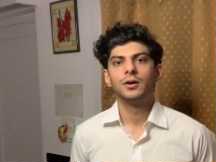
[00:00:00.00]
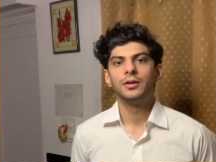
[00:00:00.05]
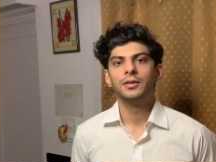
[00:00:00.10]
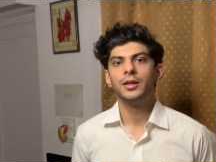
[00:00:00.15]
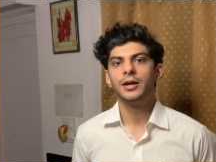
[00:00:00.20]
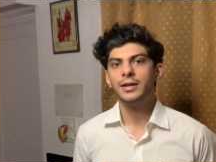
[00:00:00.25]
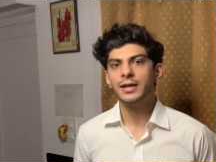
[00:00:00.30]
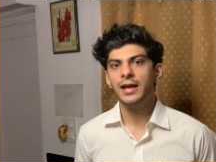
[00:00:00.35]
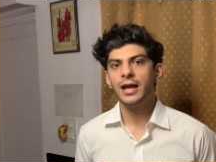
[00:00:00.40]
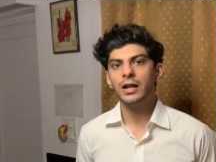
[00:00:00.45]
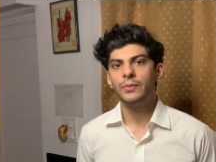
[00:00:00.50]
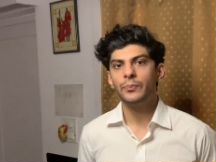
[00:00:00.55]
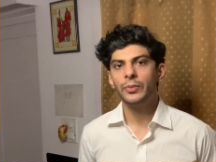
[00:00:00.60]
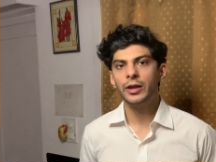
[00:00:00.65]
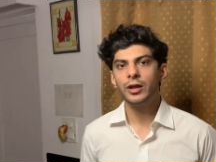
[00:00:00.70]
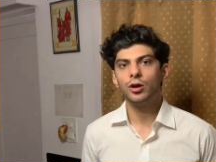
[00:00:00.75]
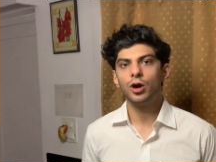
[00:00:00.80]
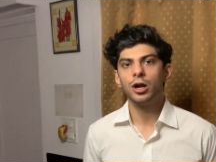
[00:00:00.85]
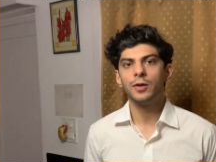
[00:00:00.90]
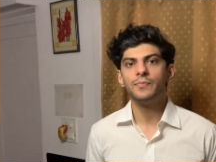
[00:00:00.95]
The
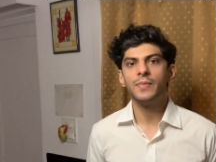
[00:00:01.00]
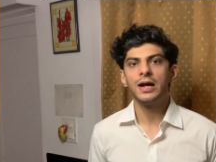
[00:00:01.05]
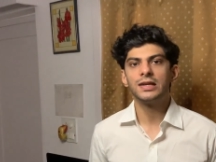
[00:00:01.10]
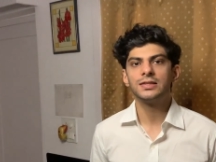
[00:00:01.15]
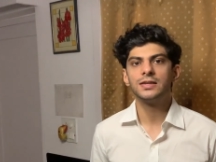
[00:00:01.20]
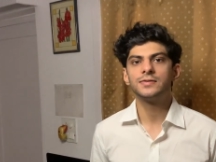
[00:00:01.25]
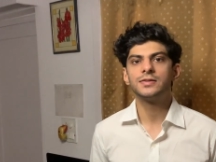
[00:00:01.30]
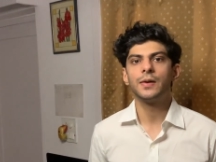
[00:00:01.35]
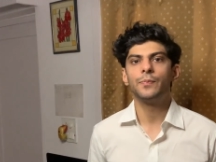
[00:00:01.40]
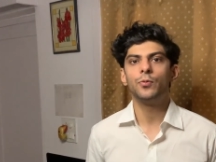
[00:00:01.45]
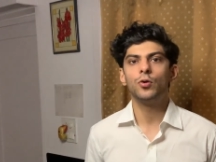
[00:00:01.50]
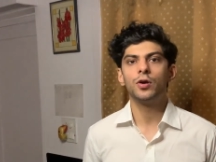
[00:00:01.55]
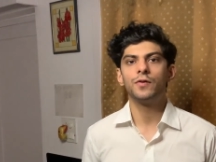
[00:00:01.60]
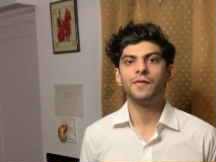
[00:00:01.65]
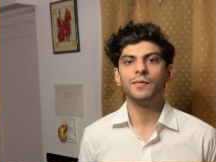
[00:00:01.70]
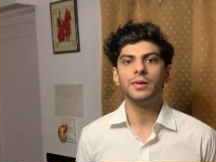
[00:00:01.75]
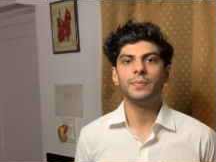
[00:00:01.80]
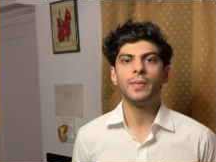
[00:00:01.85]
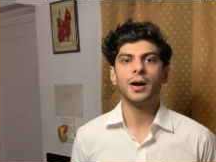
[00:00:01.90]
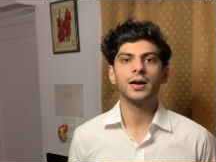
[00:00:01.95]
TLP got massive support
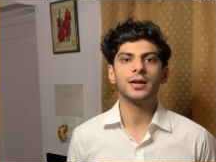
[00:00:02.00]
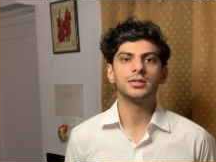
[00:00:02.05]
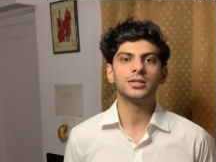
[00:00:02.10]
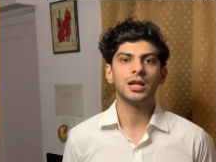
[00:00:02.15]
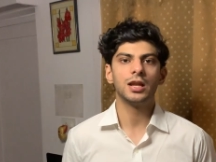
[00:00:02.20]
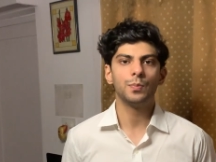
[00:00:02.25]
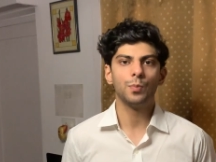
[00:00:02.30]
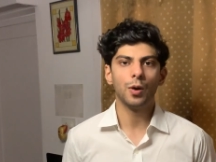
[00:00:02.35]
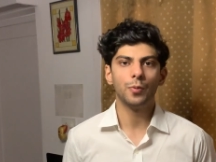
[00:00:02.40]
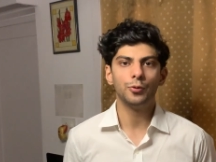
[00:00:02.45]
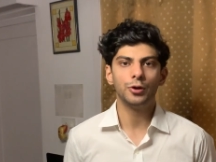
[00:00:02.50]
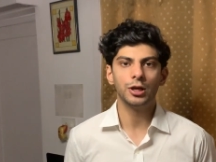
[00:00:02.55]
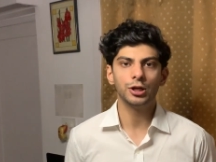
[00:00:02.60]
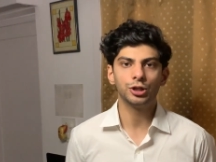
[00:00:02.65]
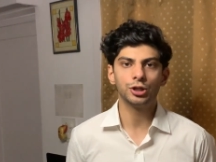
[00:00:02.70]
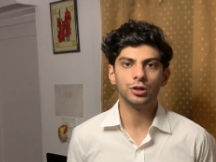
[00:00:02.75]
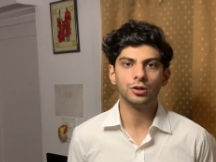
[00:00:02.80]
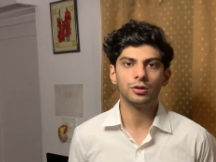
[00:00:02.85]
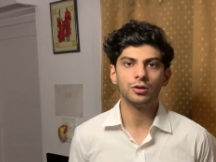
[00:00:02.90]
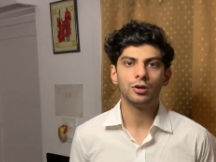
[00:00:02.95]
from the Pakistani
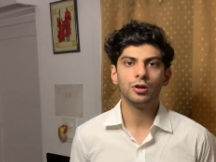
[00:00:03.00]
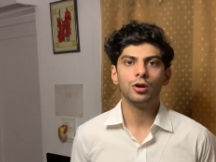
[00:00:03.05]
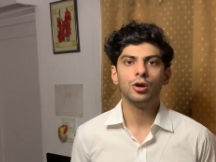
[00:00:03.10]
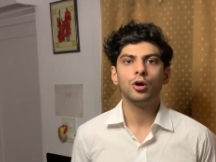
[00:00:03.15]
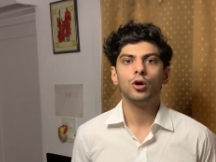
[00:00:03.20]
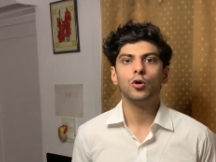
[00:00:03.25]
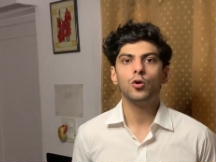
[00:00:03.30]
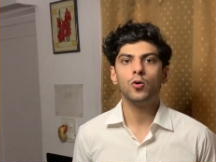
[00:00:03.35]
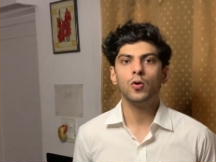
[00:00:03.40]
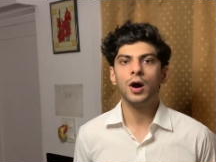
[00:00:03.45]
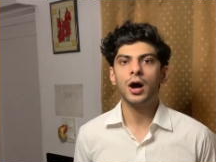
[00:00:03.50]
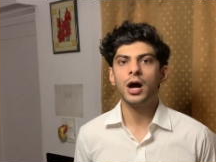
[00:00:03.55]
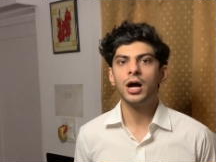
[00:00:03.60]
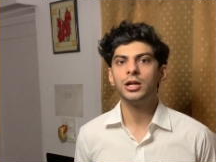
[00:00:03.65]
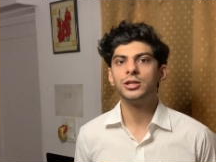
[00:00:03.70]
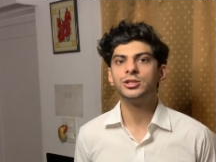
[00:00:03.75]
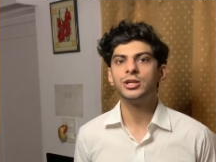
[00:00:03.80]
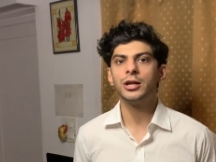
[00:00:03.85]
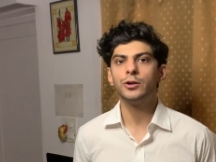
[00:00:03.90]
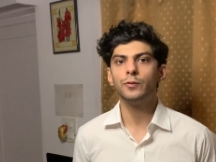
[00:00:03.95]
population, who are
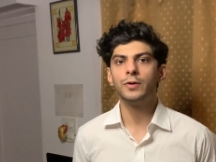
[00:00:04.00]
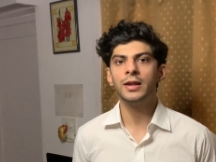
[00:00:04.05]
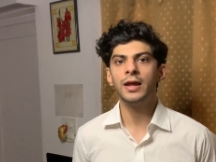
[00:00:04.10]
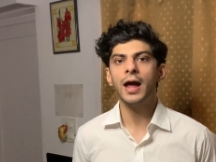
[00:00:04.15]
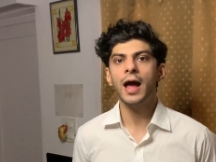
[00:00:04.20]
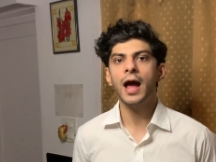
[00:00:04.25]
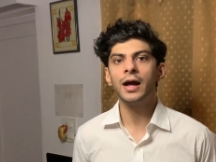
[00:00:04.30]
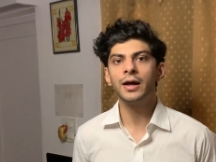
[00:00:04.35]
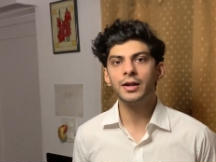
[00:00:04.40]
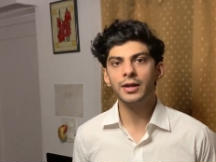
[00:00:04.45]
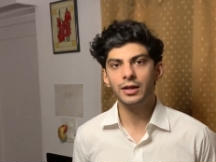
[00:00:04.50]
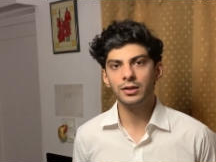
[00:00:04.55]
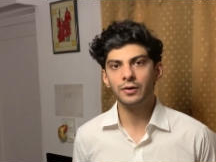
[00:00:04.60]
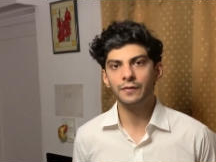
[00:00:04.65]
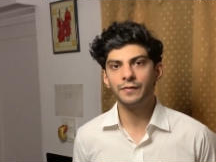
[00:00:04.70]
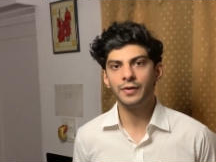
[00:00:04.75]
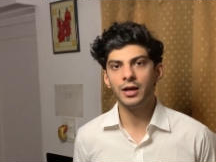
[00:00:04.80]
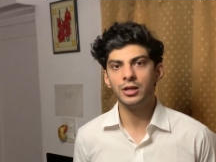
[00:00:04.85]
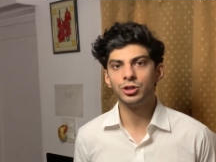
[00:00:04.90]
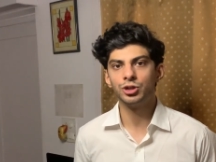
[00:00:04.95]
genuinely angry at the
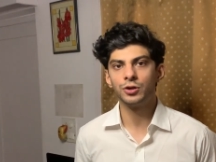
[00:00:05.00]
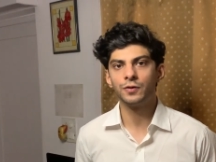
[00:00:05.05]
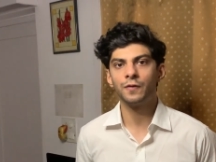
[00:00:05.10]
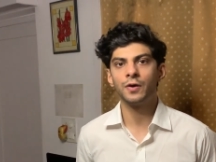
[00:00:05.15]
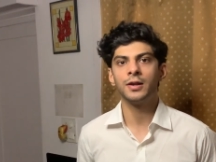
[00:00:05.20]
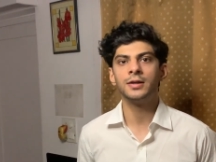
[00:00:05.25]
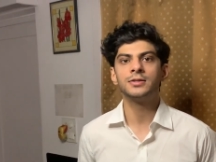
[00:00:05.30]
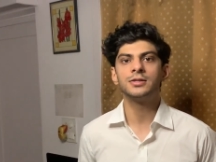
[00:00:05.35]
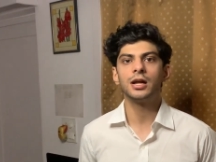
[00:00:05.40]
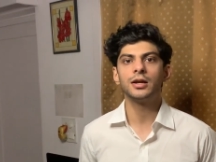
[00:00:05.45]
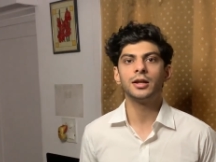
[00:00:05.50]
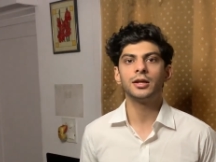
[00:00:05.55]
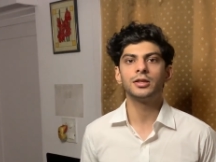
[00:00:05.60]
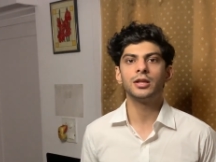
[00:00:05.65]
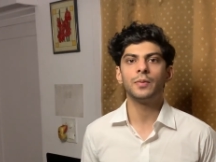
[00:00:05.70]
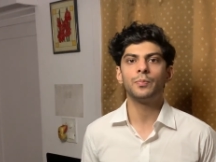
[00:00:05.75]
French for insulting their